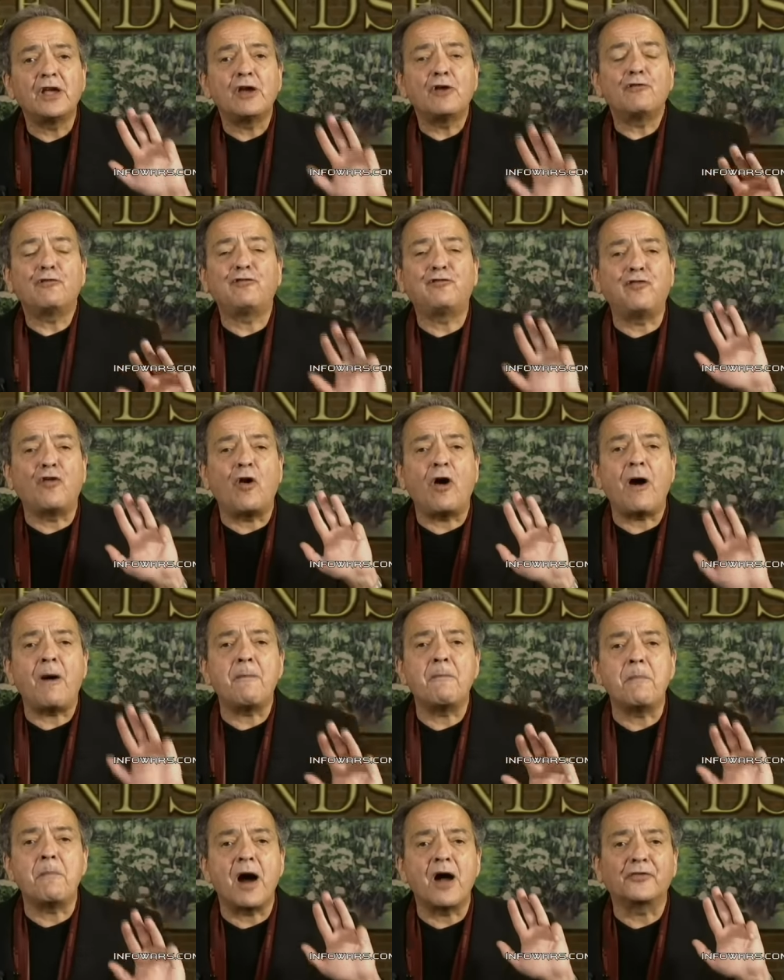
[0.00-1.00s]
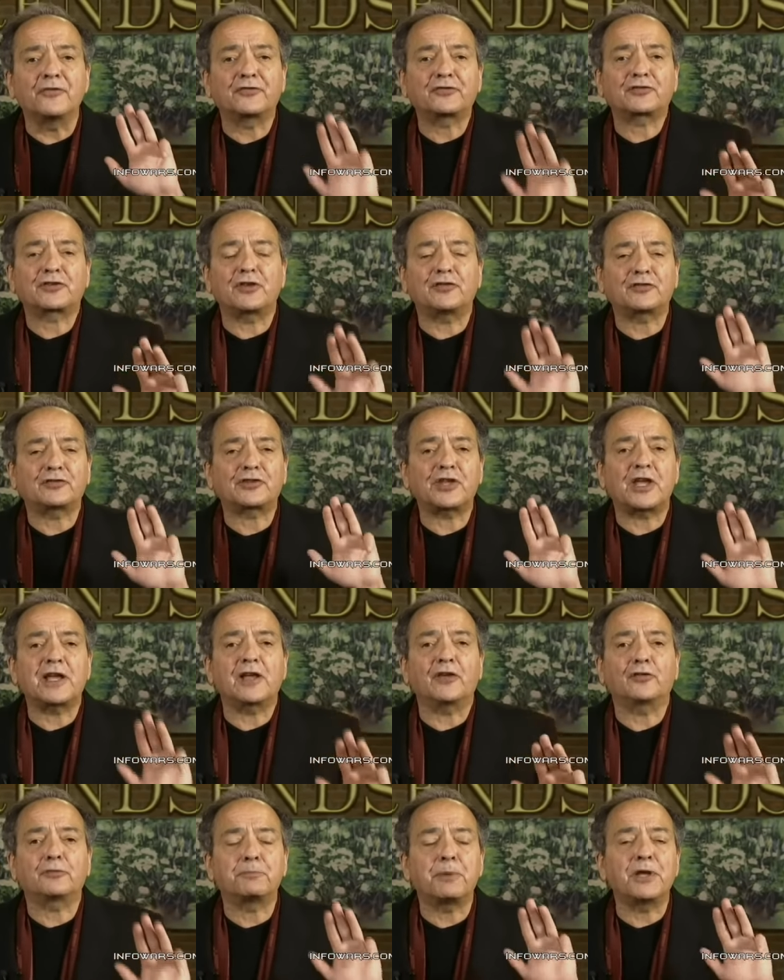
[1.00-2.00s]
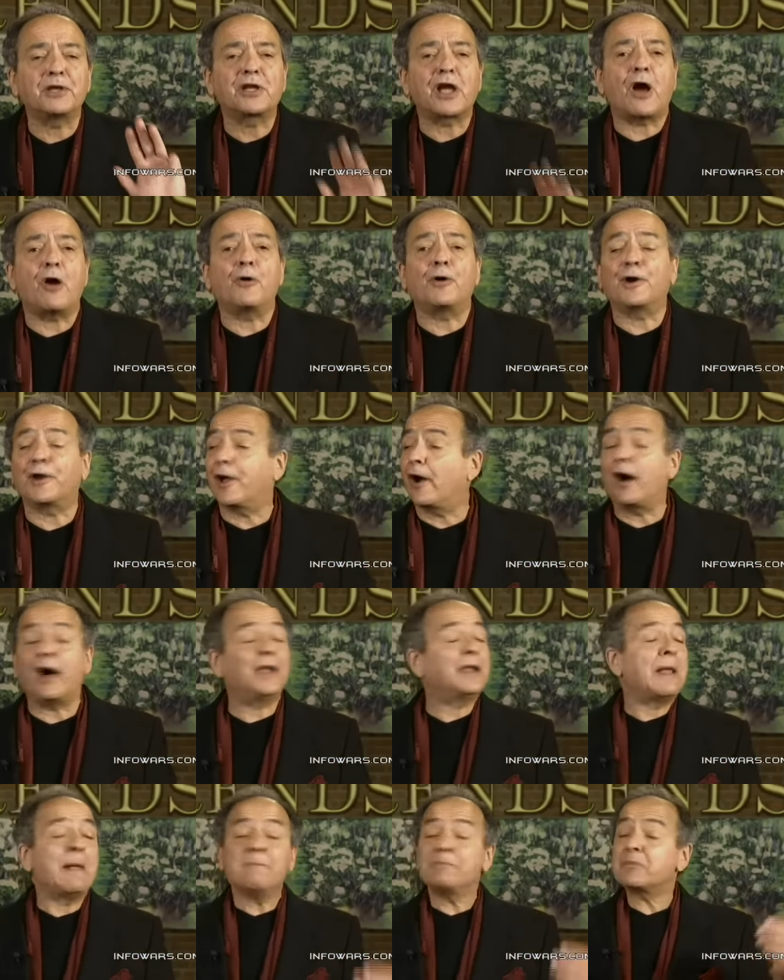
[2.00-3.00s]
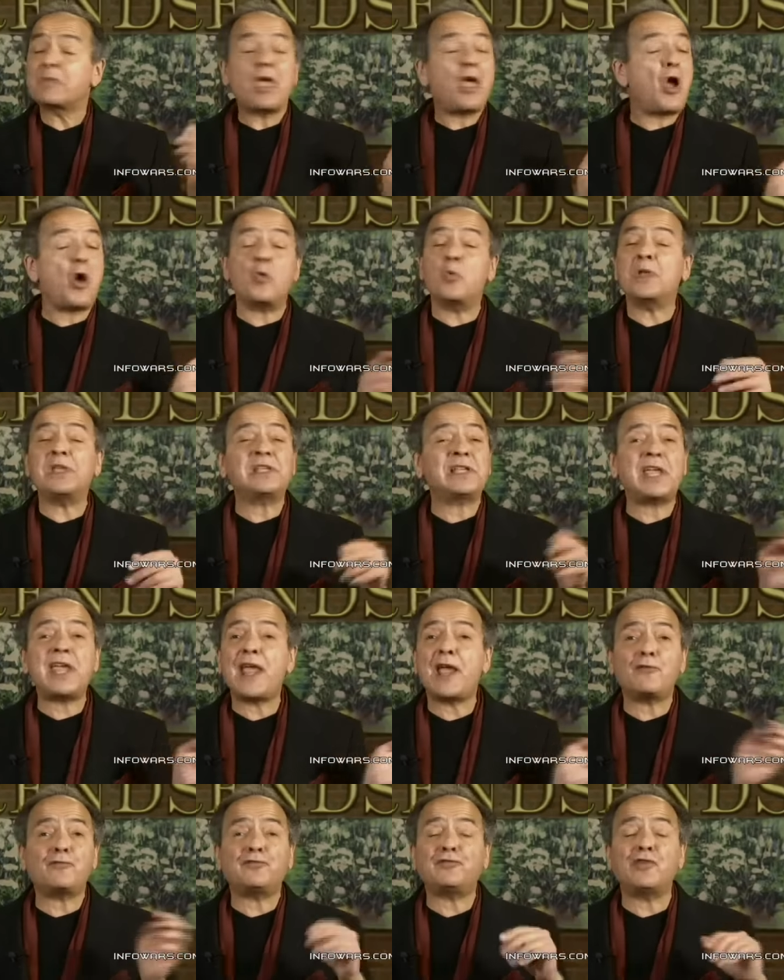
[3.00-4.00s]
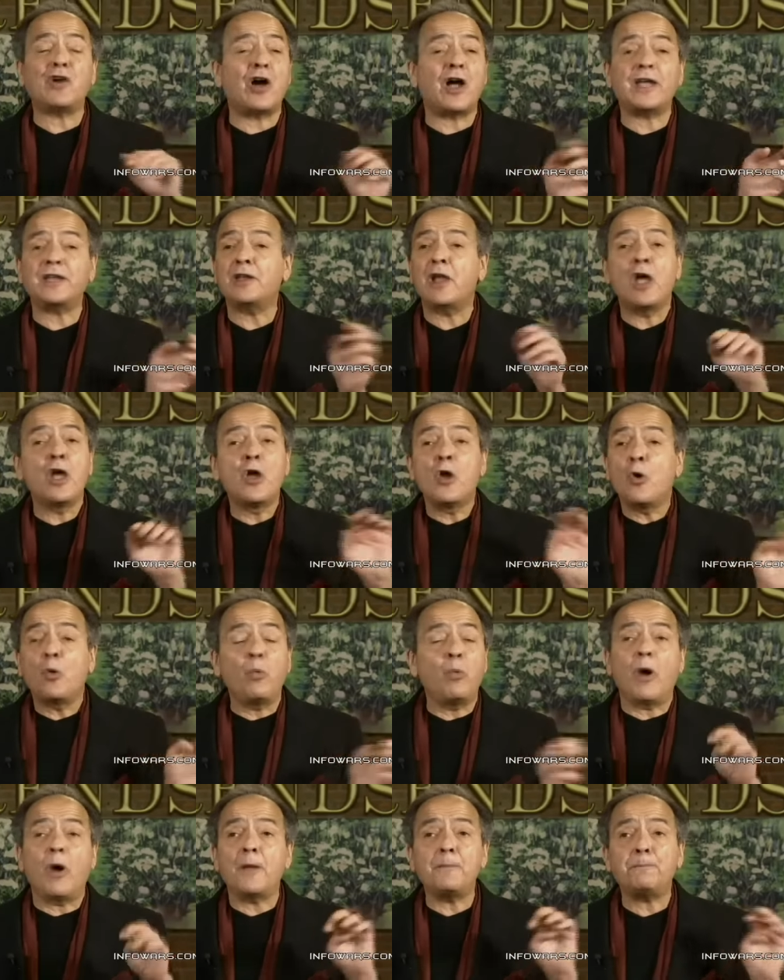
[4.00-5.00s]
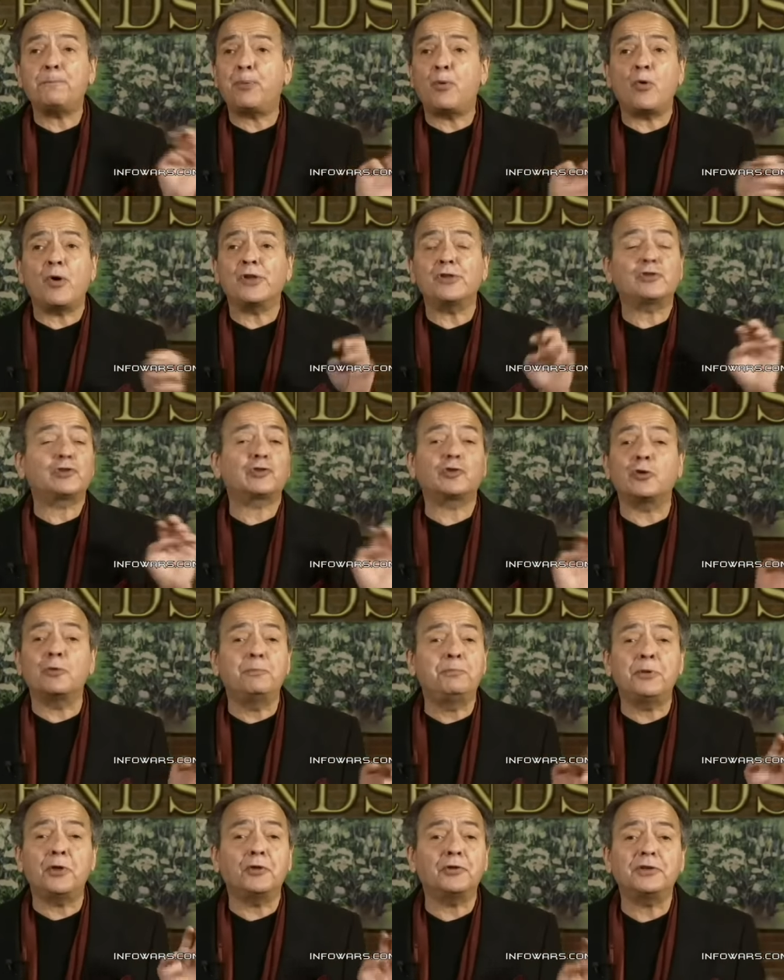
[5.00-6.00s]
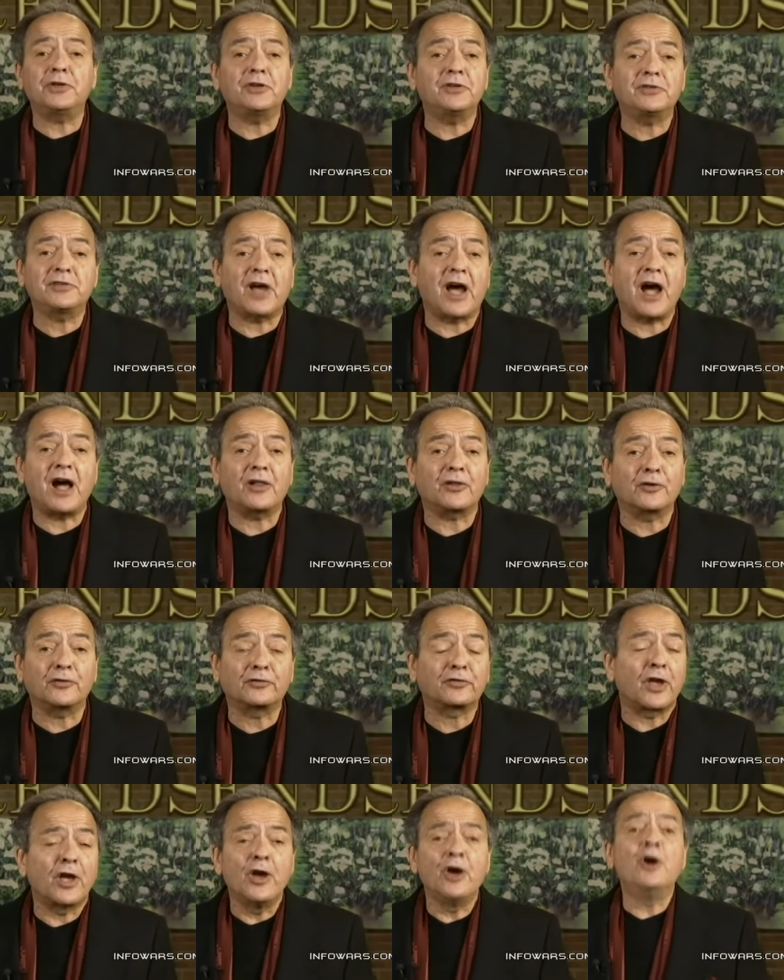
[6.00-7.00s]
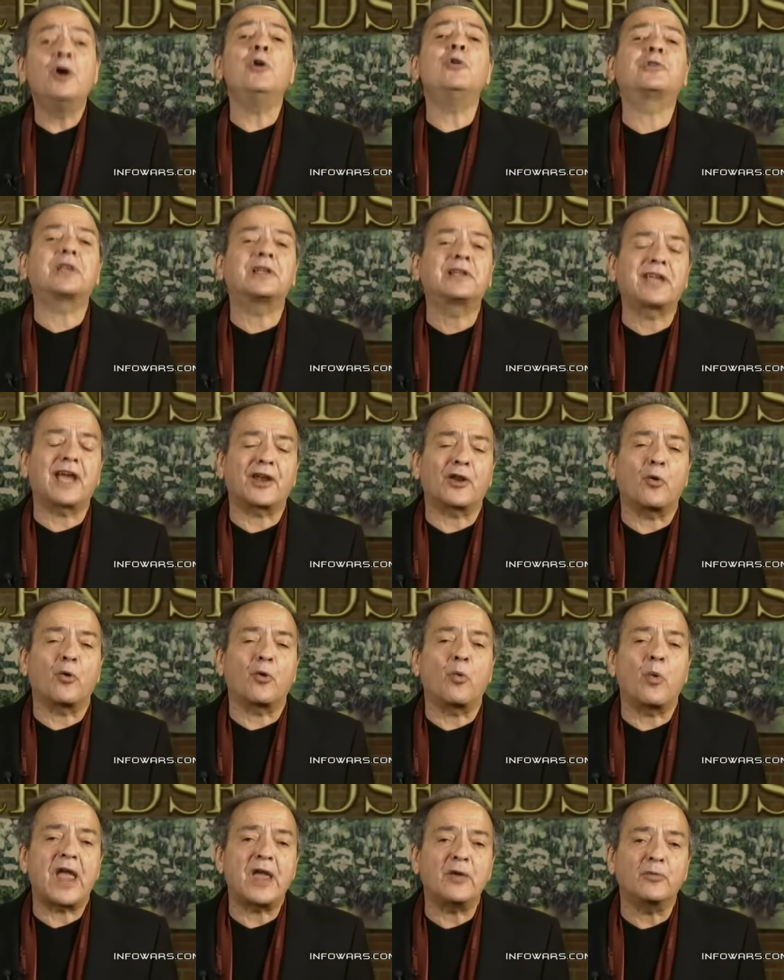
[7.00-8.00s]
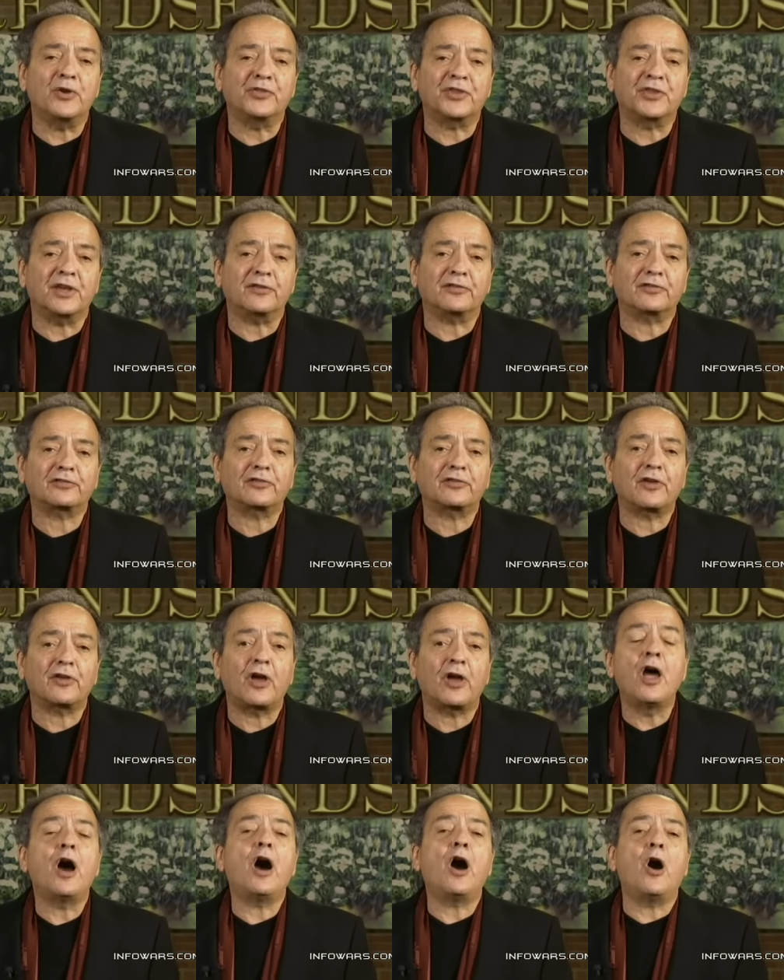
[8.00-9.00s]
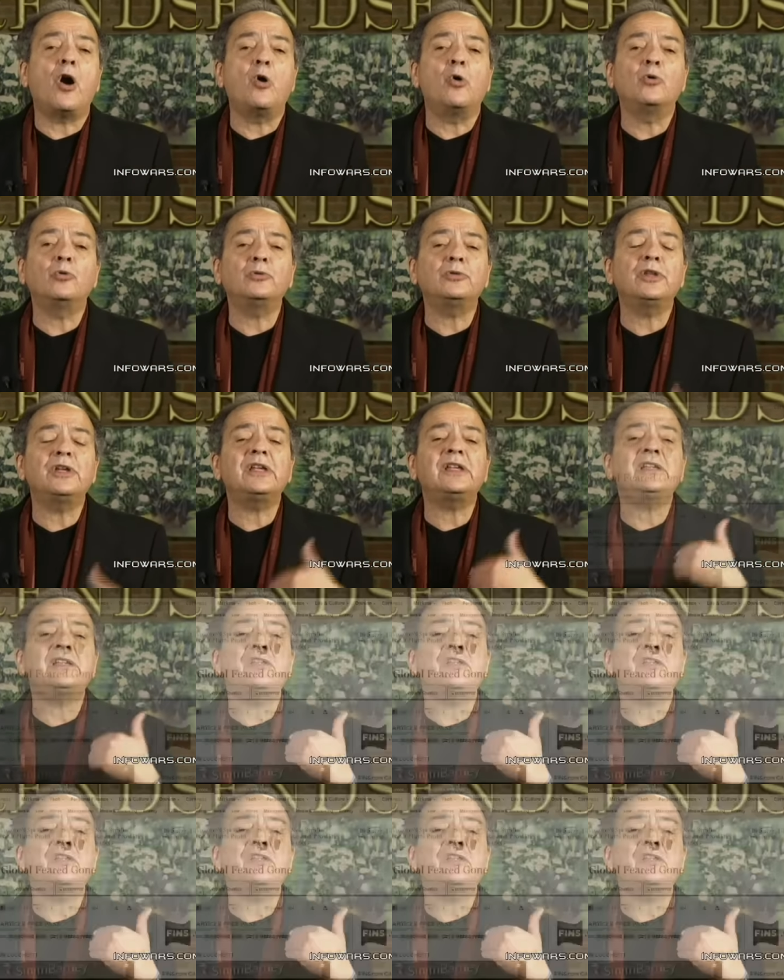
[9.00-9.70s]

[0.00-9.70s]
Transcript: 4 months this thing has been going on. Oh, we can't find $1.2 billion. Who could get away with this? Only